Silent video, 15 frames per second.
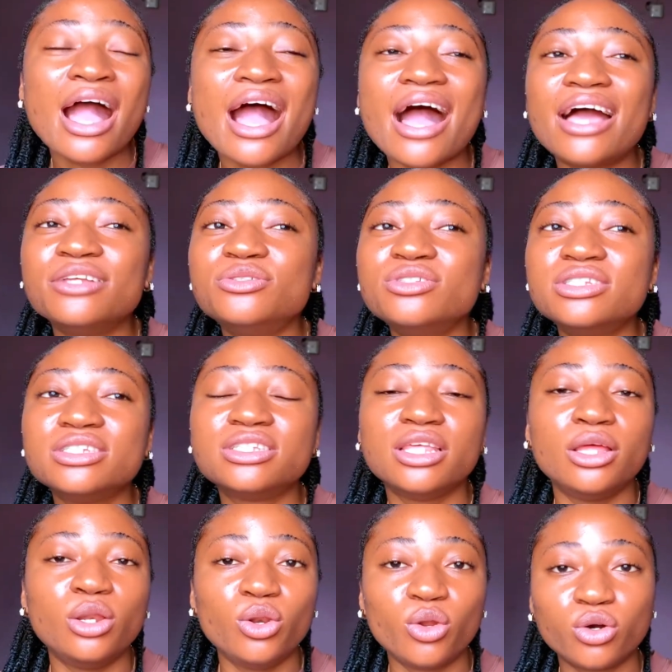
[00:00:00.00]
I do this
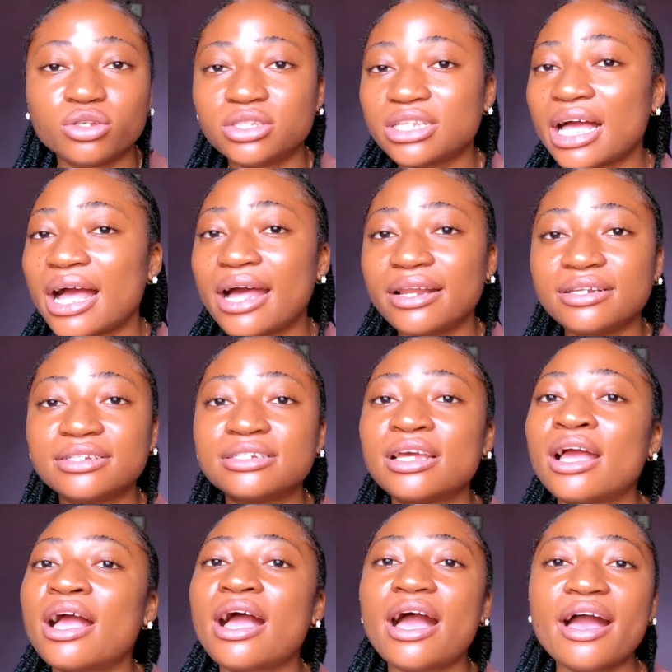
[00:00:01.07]
a lot, and
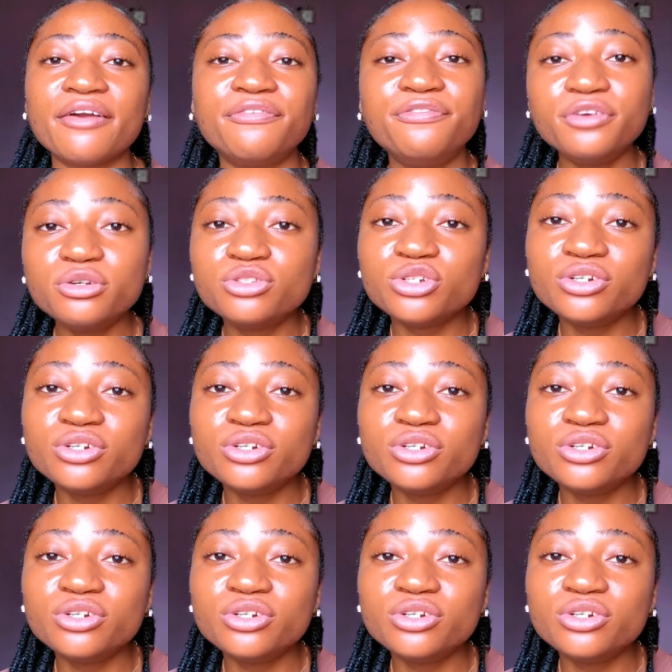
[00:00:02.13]
I feel the